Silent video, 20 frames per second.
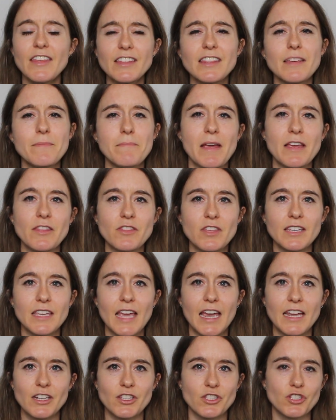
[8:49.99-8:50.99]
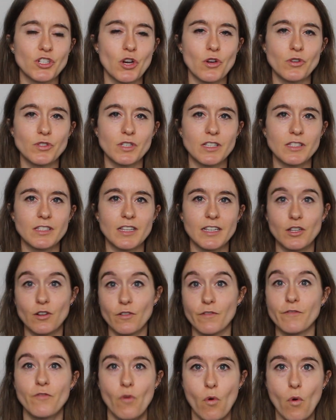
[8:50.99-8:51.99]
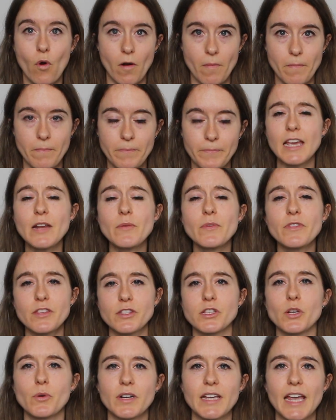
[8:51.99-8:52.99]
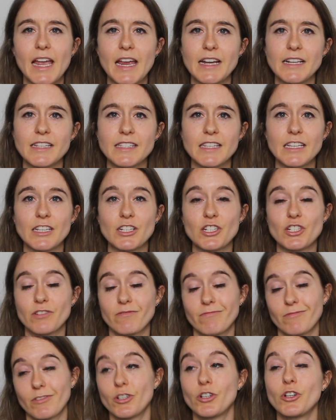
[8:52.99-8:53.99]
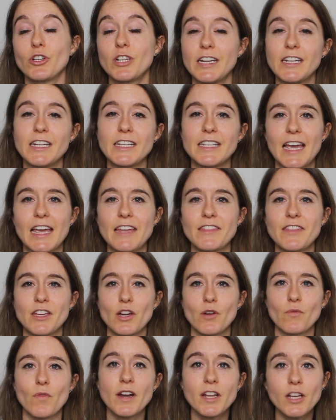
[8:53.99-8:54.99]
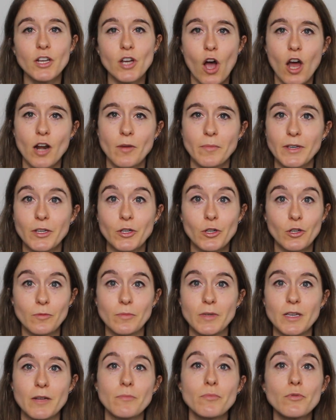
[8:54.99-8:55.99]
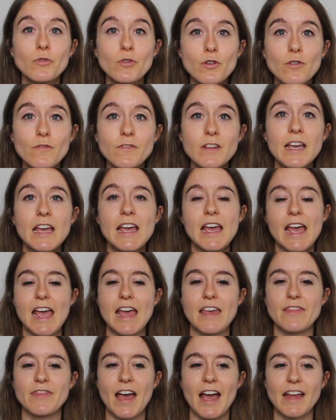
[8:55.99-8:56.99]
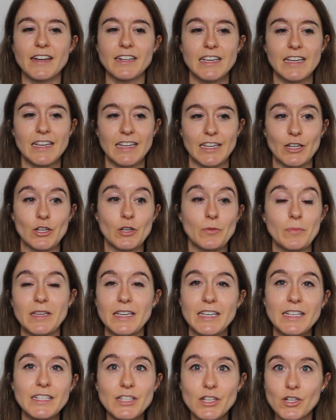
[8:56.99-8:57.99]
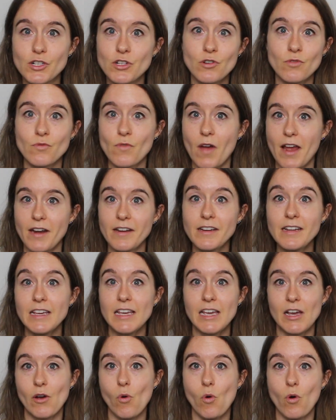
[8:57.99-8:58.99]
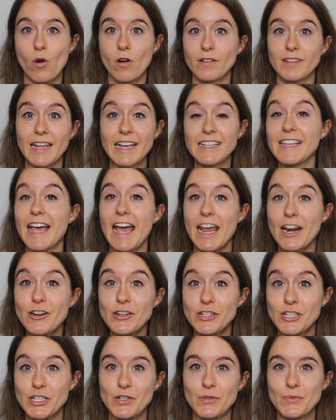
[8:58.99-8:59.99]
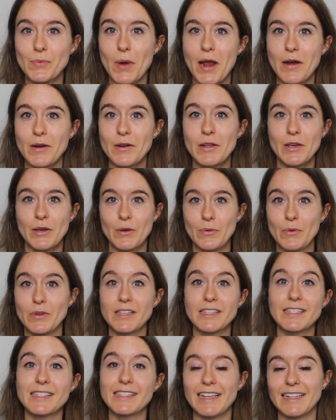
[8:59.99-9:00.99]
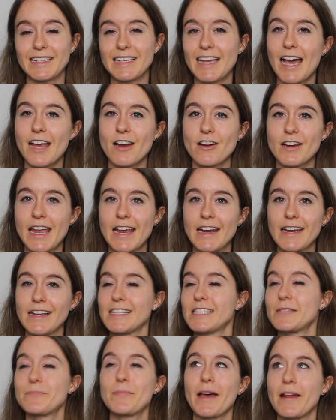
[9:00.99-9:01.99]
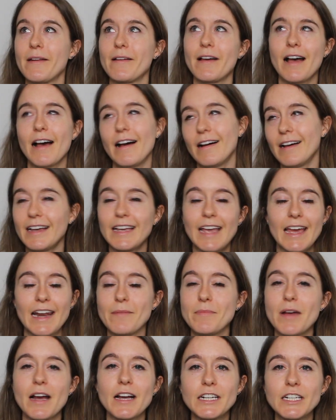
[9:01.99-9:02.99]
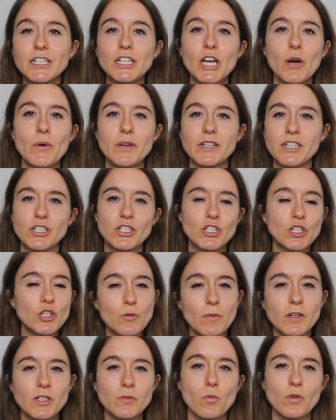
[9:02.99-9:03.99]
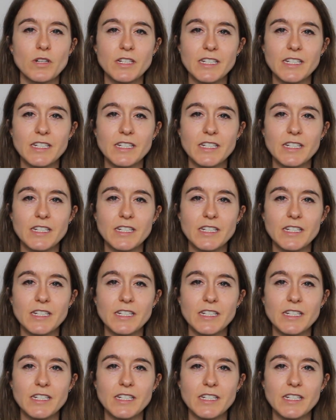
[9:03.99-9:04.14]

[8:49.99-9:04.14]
think the main thing cadence shows is like your form. And with a slower cadence, it could indicate that your running economy could be improved and that it could be easier to run or less energy to run with a slightly higher cadence. But again, I'm not going to go into too much more